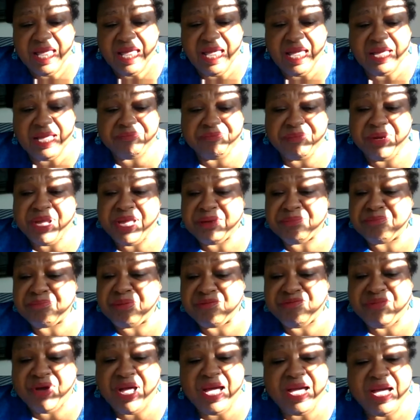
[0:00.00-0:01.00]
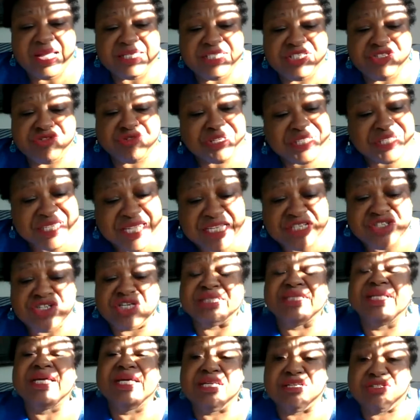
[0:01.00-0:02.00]
and provides strategic
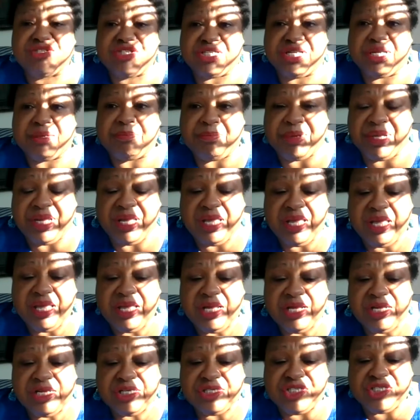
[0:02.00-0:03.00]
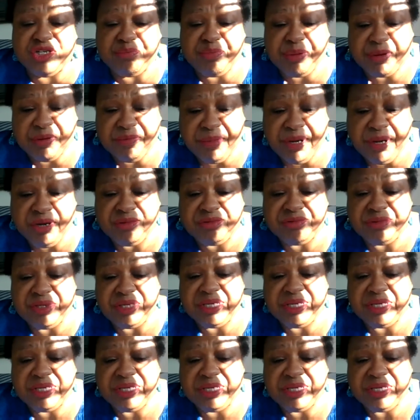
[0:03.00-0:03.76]
leadership to promote